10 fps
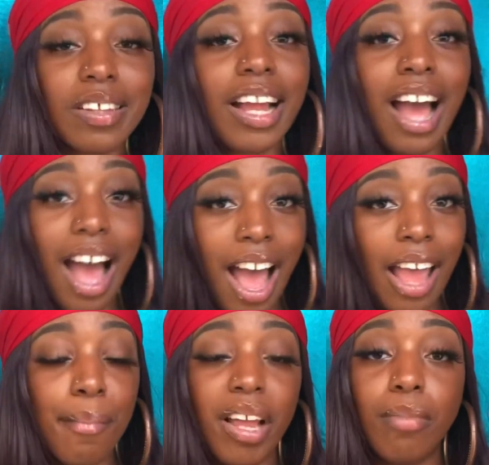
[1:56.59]
like,
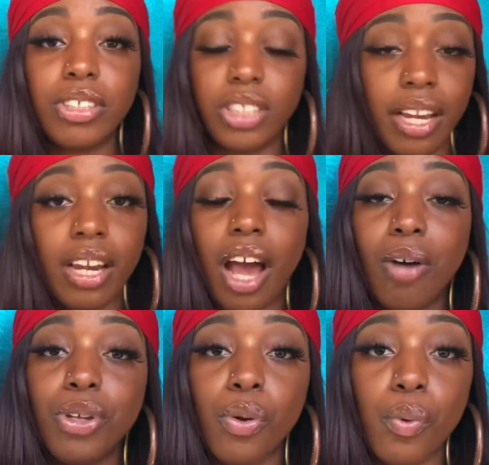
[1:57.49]
hi, my name is Jaidyn,
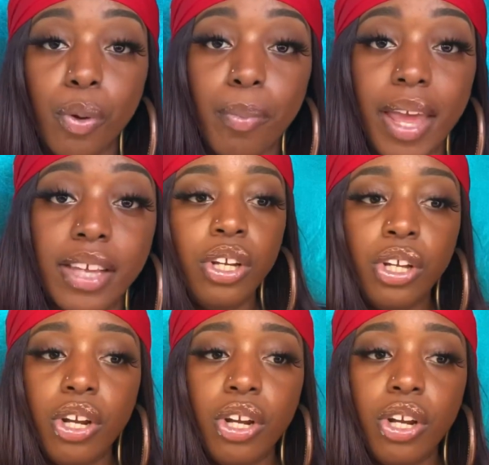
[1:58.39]
I'll be your roommate.